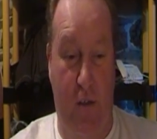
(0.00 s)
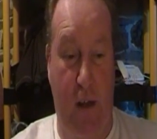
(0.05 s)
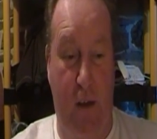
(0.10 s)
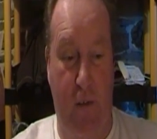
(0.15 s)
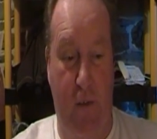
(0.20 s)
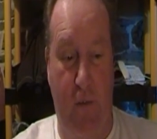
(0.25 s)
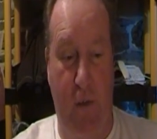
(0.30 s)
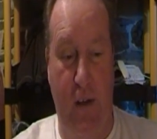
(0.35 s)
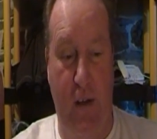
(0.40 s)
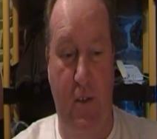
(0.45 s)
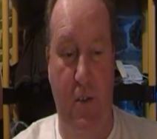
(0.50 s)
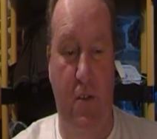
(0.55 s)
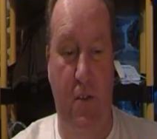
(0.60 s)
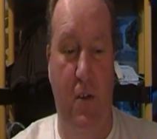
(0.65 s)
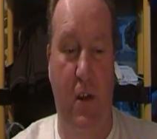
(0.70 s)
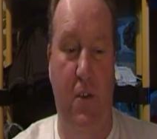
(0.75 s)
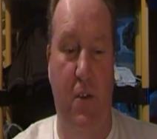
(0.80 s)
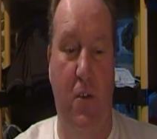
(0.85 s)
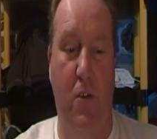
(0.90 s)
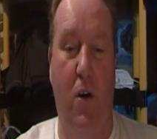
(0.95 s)
a craft of
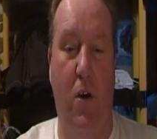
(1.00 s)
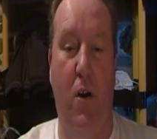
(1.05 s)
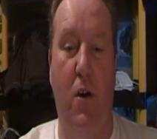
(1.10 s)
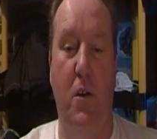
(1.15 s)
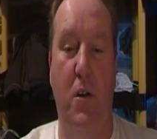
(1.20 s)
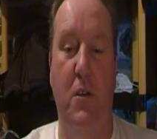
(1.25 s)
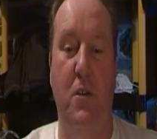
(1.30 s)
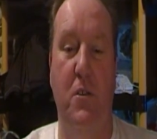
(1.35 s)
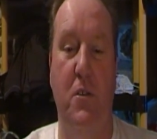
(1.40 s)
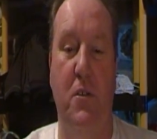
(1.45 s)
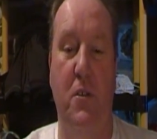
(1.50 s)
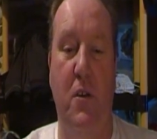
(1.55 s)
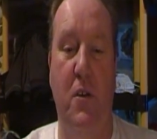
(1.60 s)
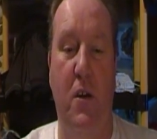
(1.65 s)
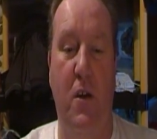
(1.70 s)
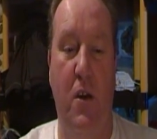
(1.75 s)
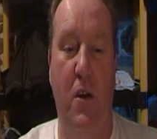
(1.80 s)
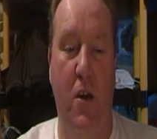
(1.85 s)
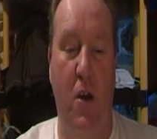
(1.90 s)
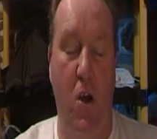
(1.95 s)
extraterrestrial
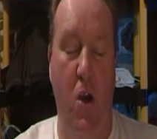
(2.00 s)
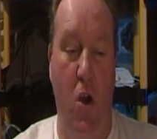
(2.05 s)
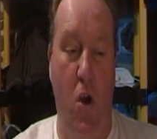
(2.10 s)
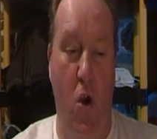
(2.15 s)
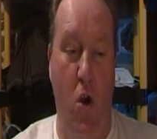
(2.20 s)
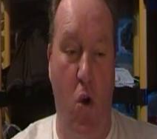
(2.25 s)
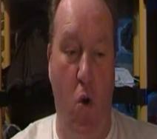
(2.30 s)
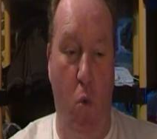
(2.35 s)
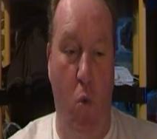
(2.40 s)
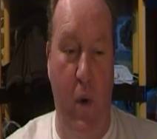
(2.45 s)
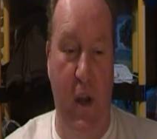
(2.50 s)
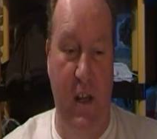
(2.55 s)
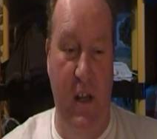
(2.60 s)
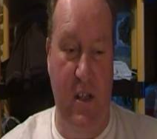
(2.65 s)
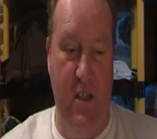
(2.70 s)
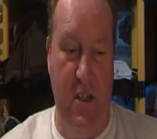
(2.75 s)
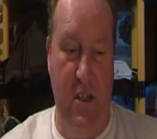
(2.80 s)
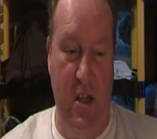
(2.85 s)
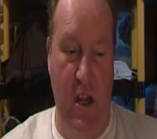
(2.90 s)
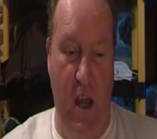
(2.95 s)
origin,
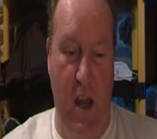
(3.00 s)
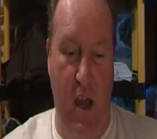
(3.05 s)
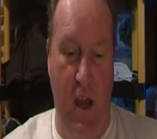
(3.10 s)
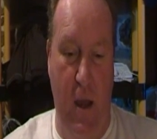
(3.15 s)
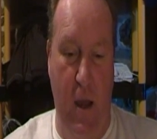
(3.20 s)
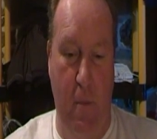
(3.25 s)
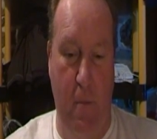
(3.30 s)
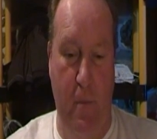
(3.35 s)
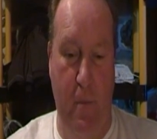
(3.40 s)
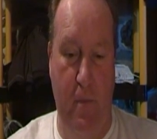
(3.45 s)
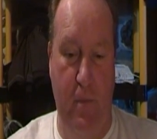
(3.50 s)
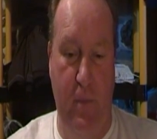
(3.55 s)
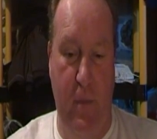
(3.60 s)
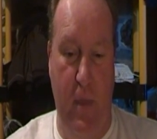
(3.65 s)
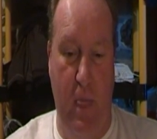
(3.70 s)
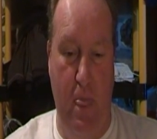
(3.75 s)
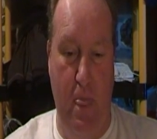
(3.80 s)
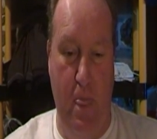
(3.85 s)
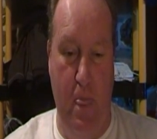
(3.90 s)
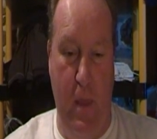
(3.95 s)
which
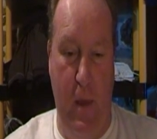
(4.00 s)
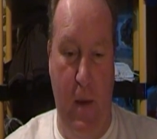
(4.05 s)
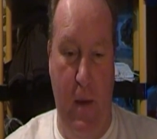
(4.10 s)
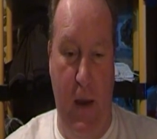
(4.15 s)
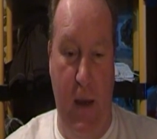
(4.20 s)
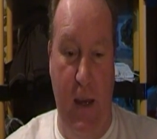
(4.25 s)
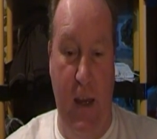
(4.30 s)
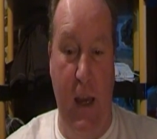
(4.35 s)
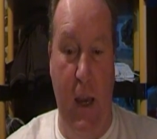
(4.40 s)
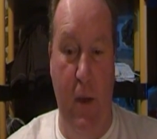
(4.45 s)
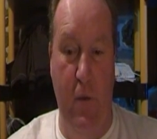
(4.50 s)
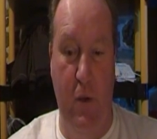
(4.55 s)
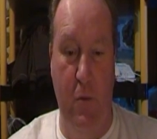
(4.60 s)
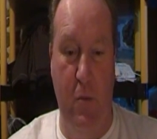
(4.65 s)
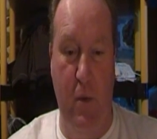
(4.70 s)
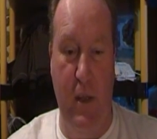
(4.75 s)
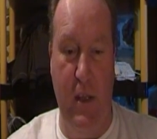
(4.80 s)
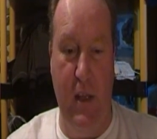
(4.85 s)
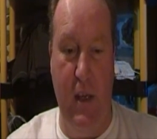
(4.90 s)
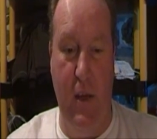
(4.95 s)
I
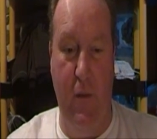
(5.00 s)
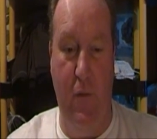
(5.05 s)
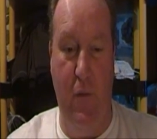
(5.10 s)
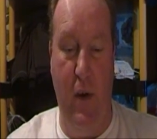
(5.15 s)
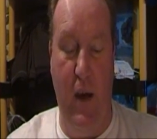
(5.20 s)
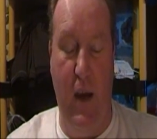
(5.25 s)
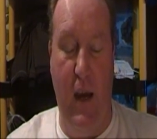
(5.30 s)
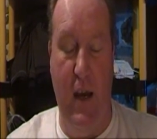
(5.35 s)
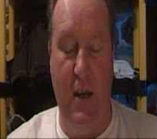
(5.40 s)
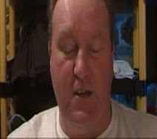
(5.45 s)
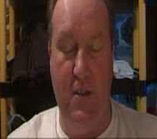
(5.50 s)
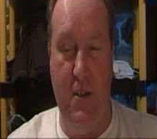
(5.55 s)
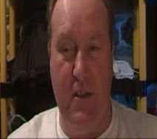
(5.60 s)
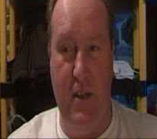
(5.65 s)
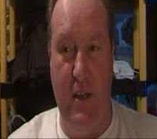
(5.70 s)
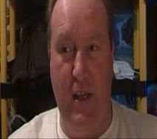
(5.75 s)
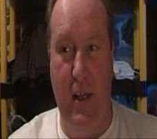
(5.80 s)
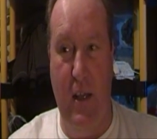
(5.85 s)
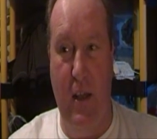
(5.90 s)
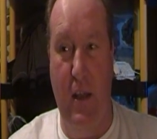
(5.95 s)
came to believe
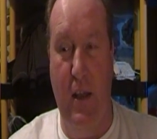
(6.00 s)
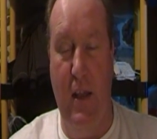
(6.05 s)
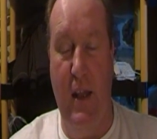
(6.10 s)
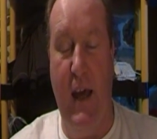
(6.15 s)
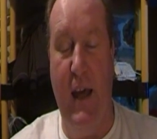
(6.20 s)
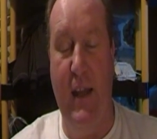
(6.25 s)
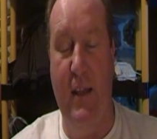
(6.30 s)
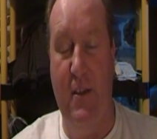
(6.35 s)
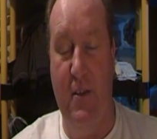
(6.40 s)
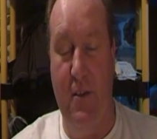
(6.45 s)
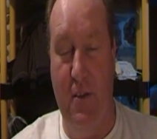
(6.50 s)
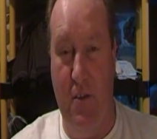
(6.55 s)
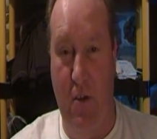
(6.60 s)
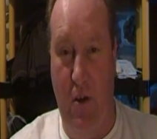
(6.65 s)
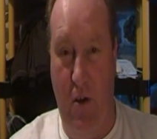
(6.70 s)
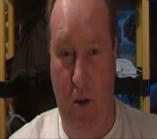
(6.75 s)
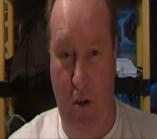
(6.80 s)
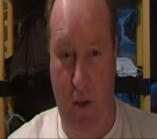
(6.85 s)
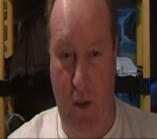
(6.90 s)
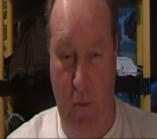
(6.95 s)
actually
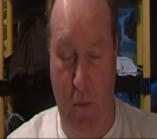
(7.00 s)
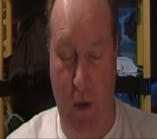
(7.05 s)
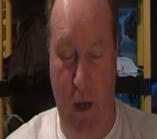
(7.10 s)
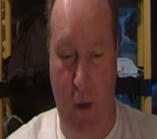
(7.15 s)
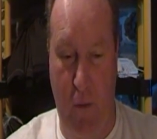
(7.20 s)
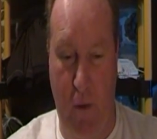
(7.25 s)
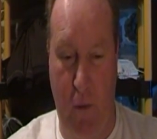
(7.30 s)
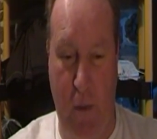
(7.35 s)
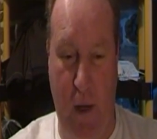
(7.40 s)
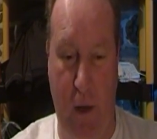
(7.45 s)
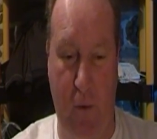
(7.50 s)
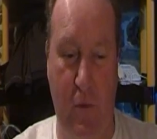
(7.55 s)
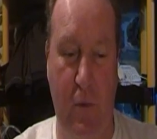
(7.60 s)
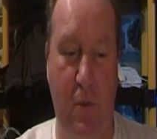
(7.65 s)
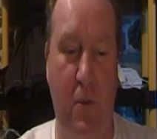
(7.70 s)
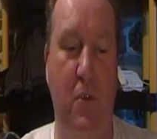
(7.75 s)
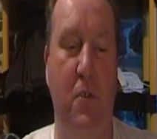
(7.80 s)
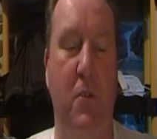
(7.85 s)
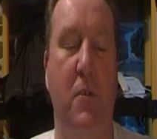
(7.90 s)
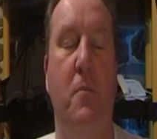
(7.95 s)
landed on the Berwyn
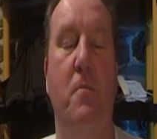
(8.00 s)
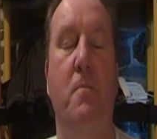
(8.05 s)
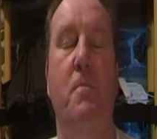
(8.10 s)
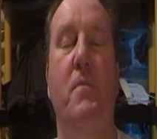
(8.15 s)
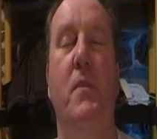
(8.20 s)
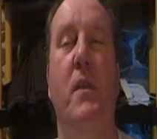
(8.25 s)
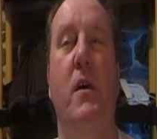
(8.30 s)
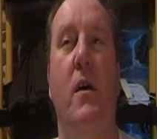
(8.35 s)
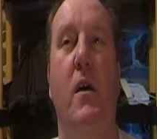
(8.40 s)
Mountains,